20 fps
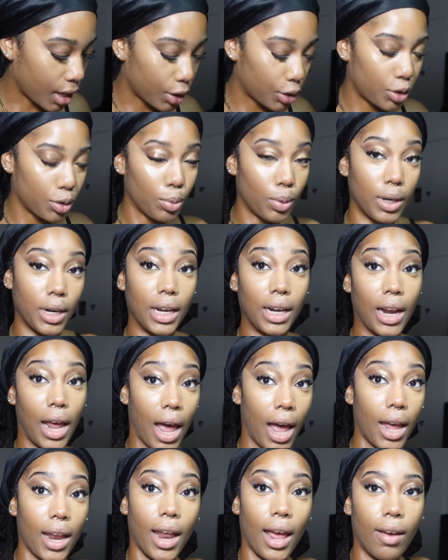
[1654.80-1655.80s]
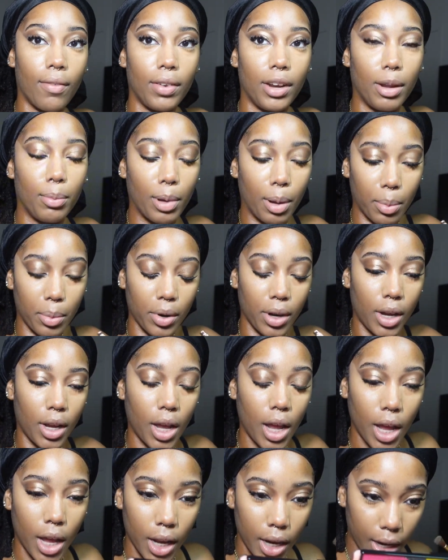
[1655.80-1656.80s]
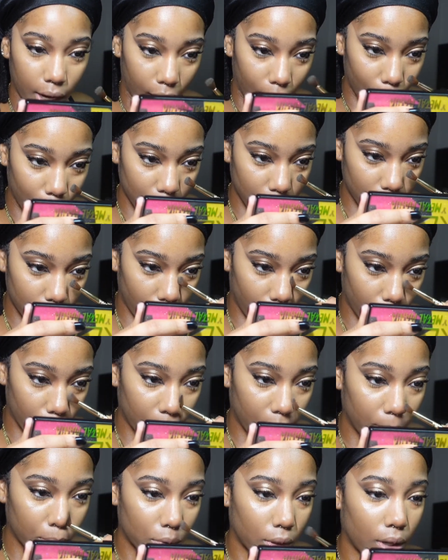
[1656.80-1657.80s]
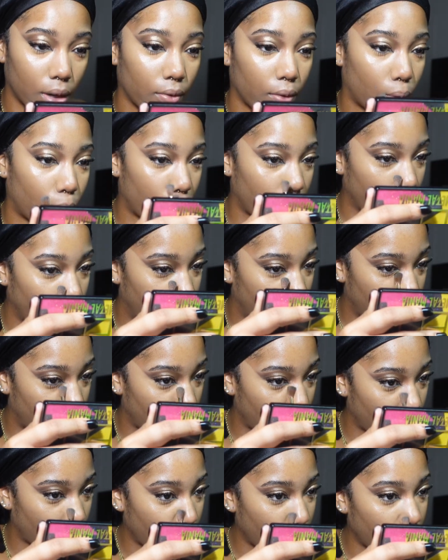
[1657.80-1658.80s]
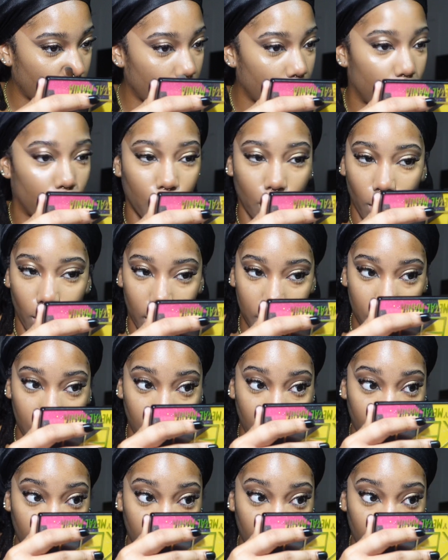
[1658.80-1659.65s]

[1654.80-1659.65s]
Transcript: especially when i not have any memory. Now is the time that I'm trying to record a video, knowing that I